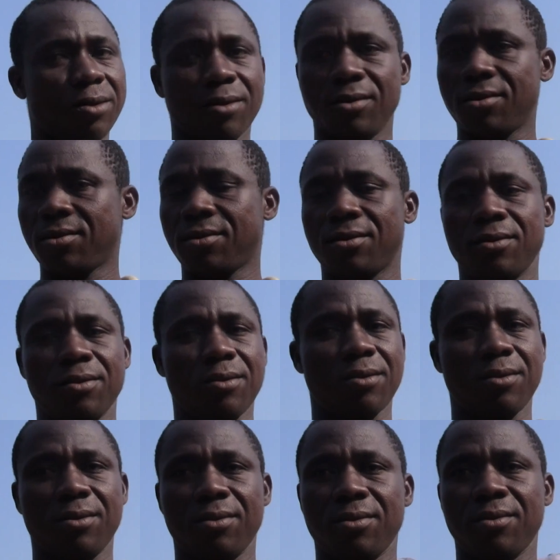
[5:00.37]
No.
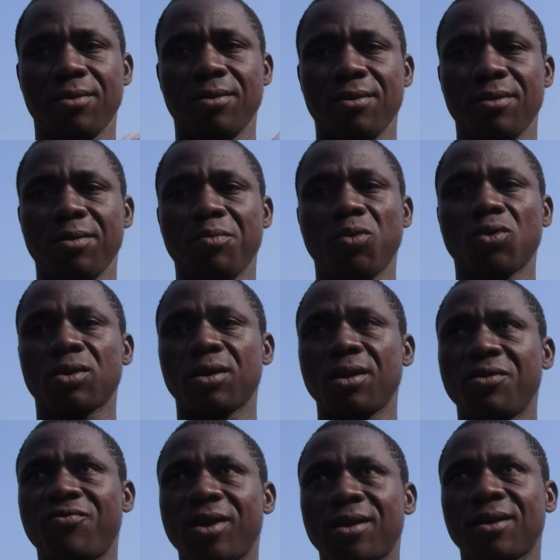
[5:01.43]
The boat
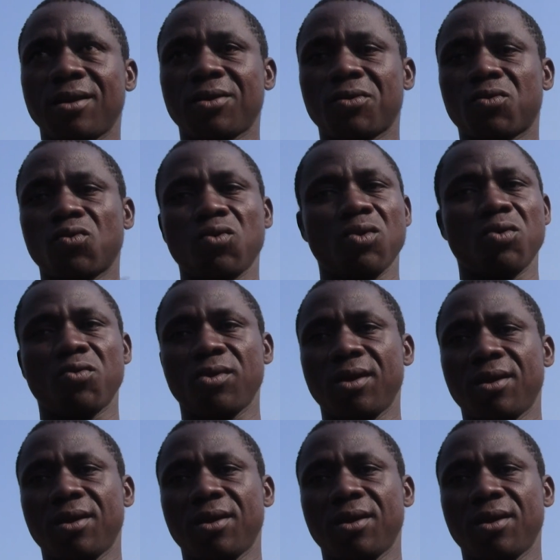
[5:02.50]
never takes 200.